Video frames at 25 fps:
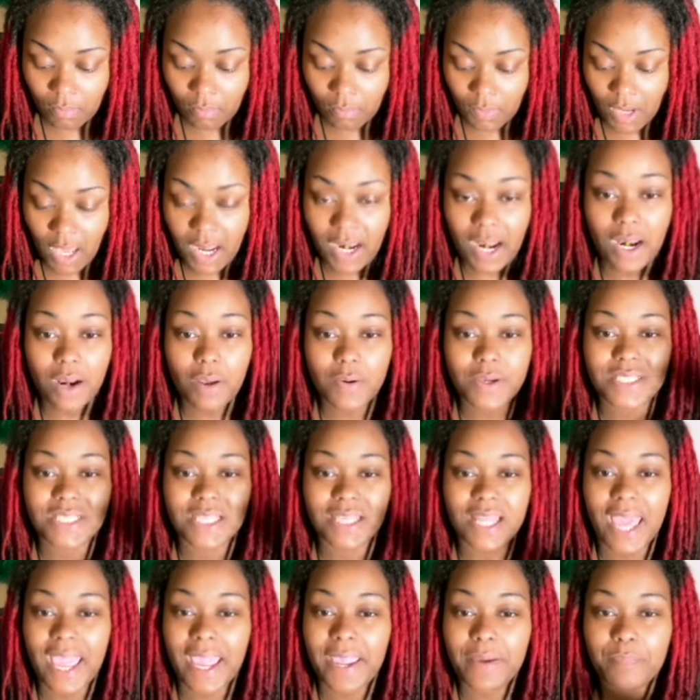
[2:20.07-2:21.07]
And I know it's
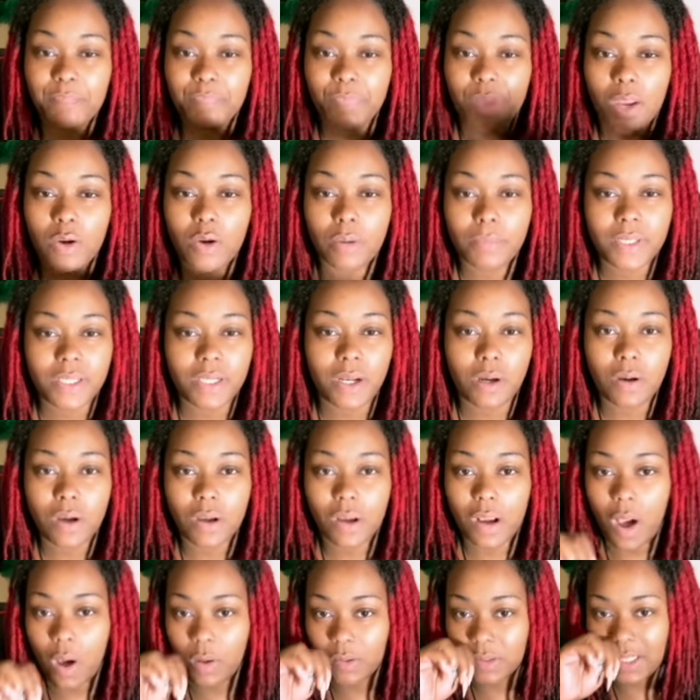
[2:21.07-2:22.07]
late. I normally don't
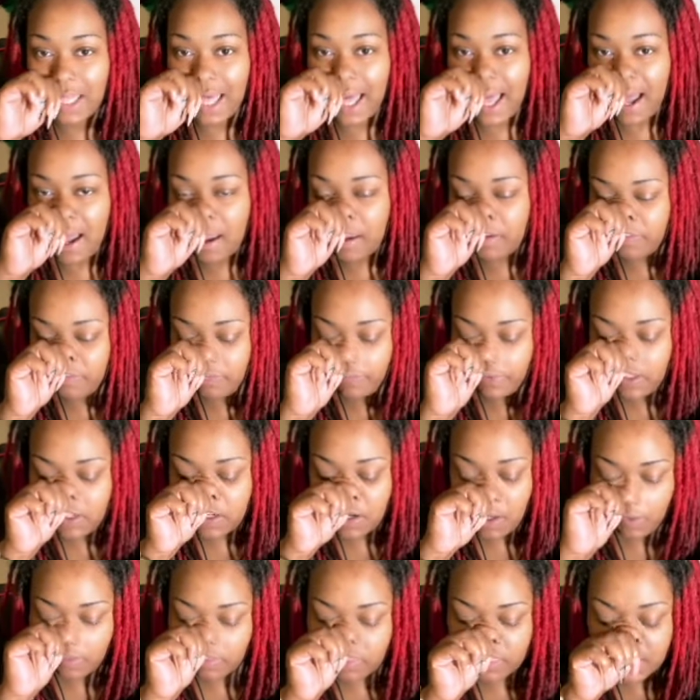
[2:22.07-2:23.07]
go live, you know,
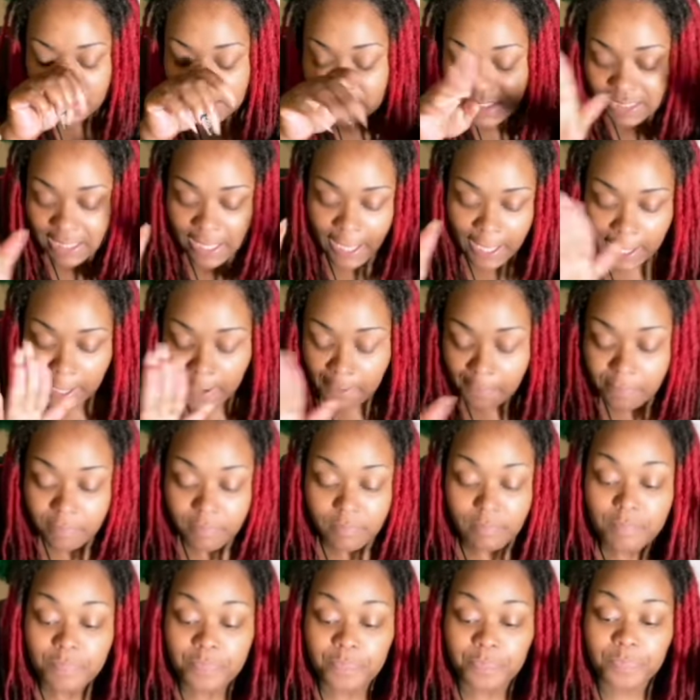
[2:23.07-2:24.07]
this late.
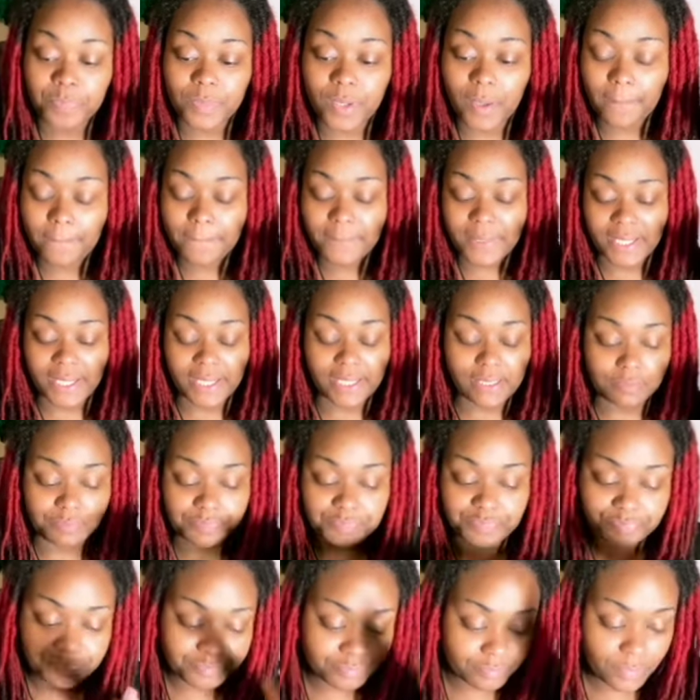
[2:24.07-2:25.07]
But,
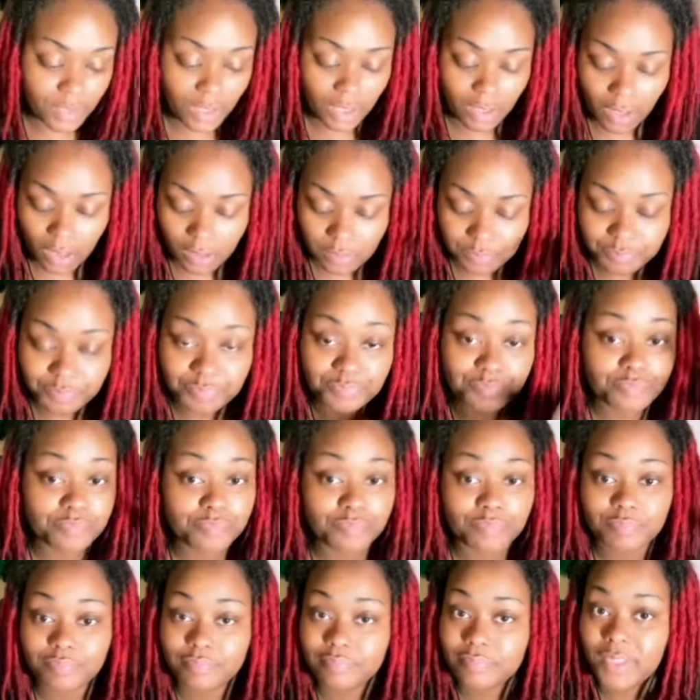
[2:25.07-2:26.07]
you know,
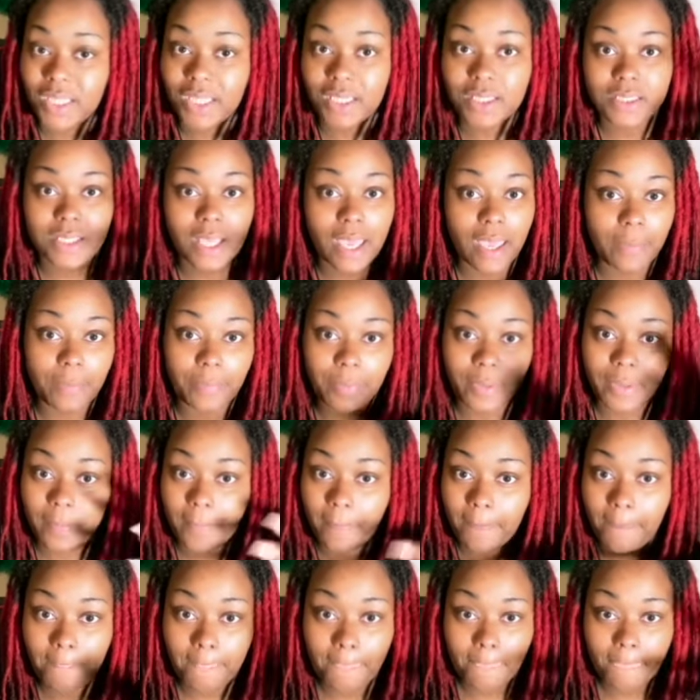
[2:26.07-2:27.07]
things happen.
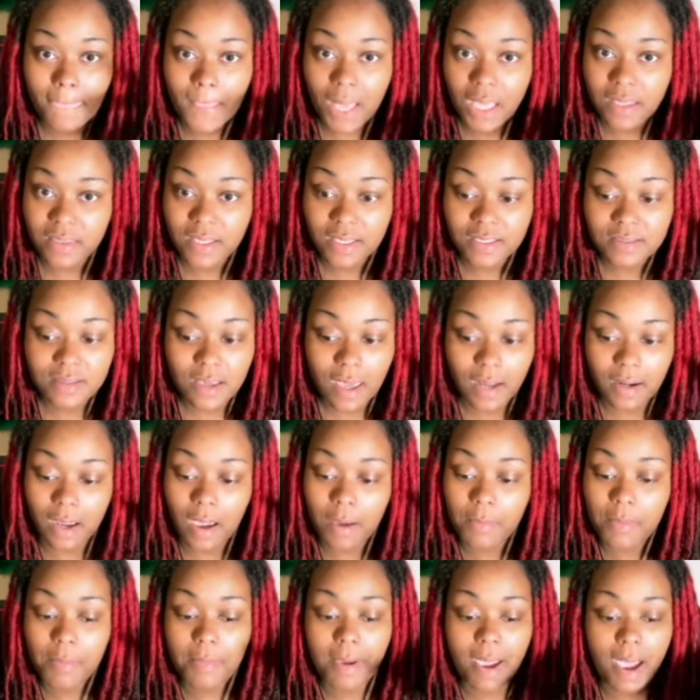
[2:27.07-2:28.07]
Things kind of come
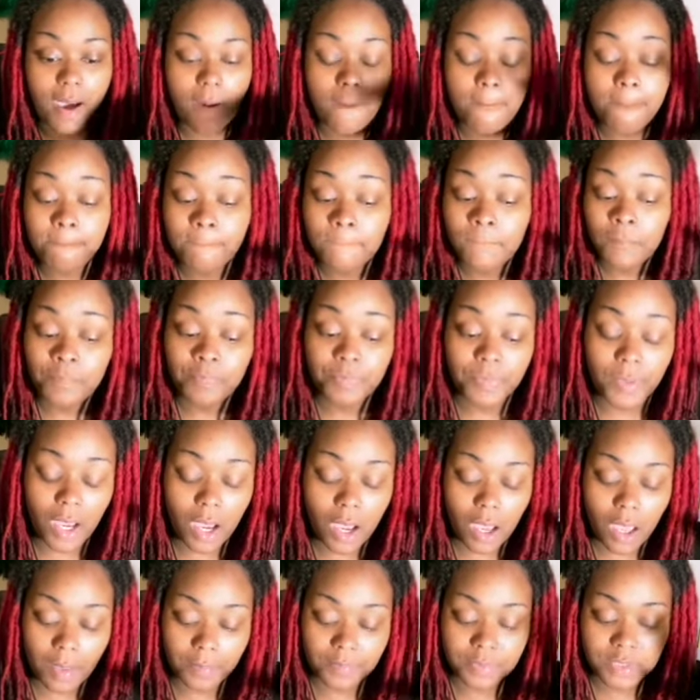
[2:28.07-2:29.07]
about.
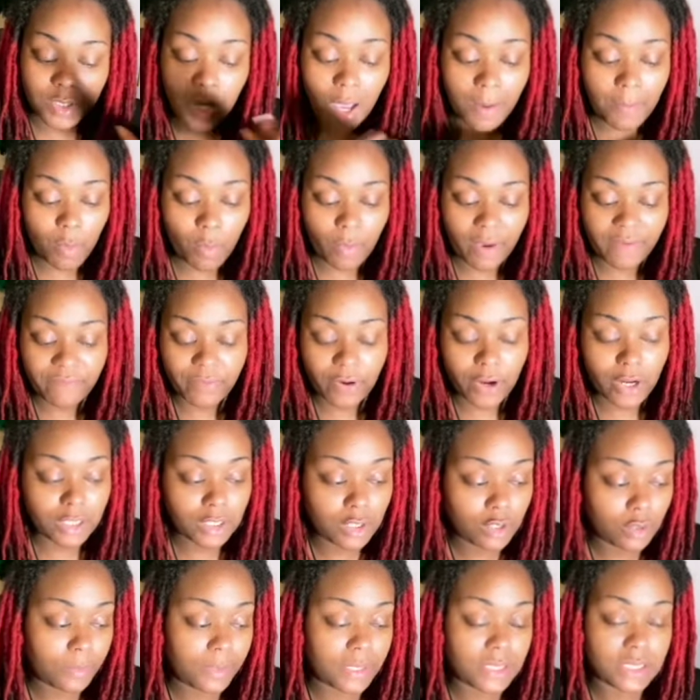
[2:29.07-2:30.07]
So I'm going to wait for her a little
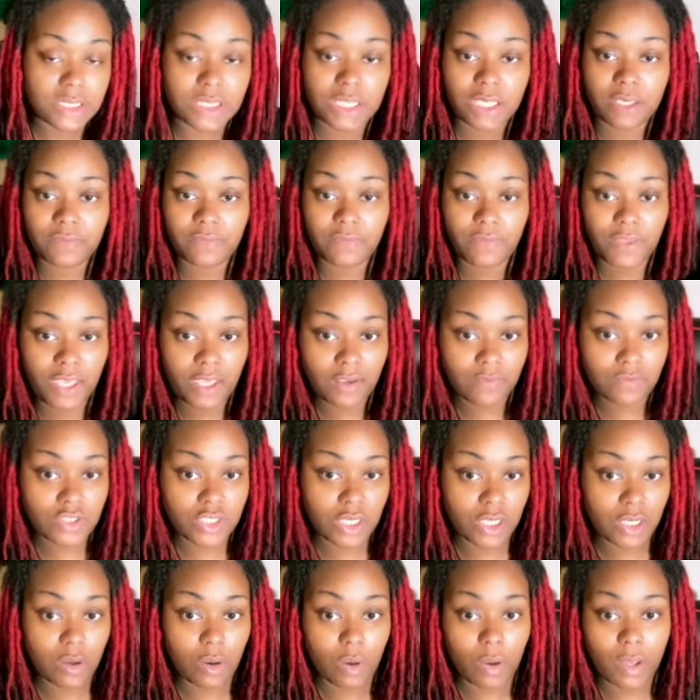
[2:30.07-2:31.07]
bit, see if she can
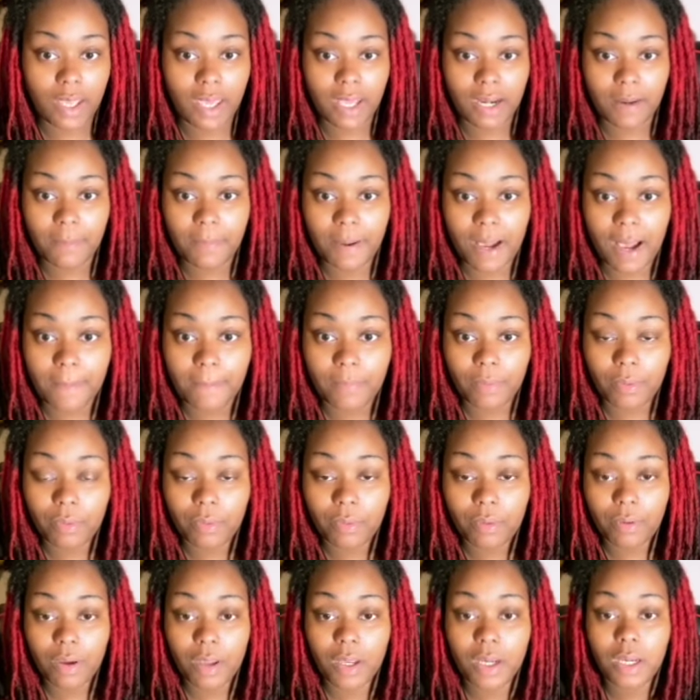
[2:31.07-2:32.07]
go ahead and pop
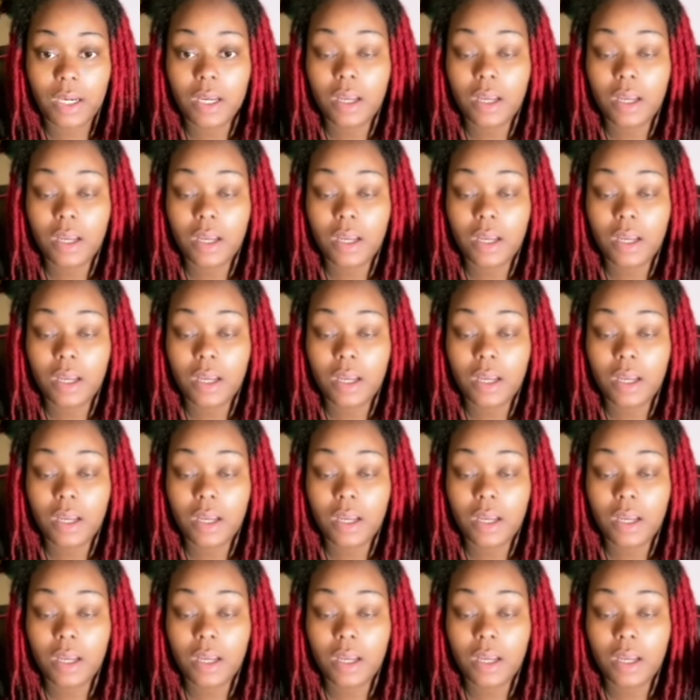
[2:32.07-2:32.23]
on.